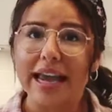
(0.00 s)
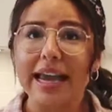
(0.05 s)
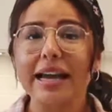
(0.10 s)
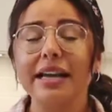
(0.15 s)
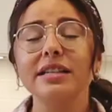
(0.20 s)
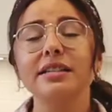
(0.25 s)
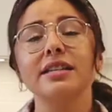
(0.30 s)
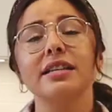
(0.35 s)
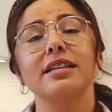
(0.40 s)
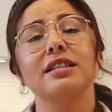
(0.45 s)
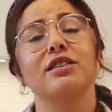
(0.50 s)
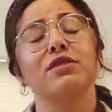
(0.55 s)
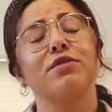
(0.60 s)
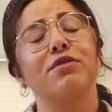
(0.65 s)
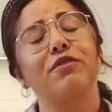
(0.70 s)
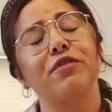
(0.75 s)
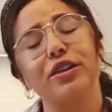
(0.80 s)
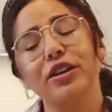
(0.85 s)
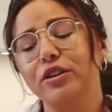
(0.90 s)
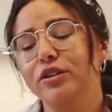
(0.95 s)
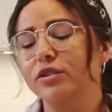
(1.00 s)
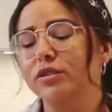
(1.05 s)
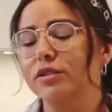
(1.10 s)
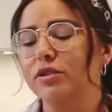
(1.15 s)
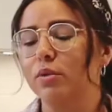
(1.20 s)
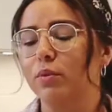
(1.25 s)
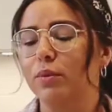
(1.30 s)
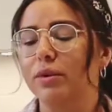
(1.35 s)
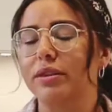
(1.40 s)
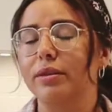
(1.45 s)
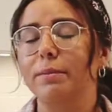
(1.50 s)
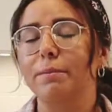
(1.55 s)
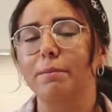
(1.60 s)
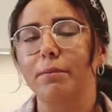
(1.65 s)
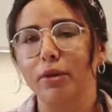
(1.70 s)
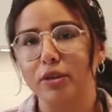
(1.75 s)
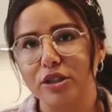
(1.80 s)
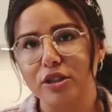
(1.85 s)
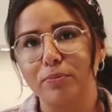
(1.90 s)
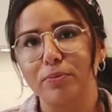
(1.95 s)
and it's filled with
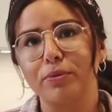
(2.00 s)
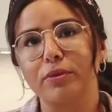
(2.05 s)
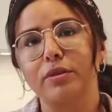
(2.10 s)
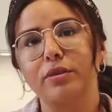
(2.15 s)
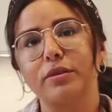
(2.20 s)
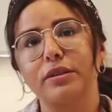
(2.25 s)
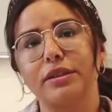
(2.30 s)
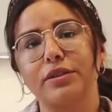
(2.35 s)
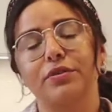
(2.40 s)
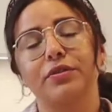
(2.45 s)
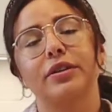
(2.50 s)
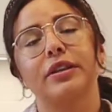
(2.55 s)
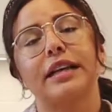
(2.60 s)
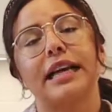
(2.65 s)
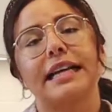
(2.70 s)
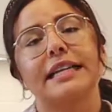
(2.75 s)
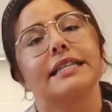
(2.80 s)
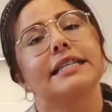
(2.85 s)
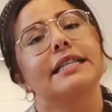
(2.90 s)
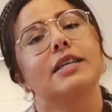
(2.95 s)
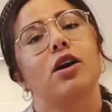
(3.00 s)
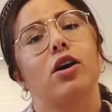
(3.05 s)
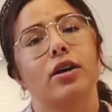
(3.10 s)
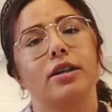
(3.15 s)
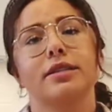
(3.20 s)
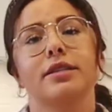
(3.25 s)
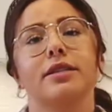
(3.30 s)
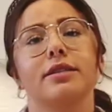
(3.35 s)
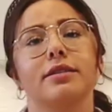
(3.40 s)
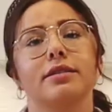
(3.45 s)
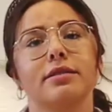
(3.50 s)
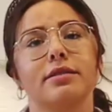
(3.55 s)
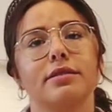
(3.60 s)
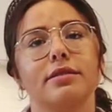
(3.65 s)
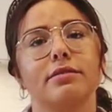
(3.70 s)
multiple different antioxidants.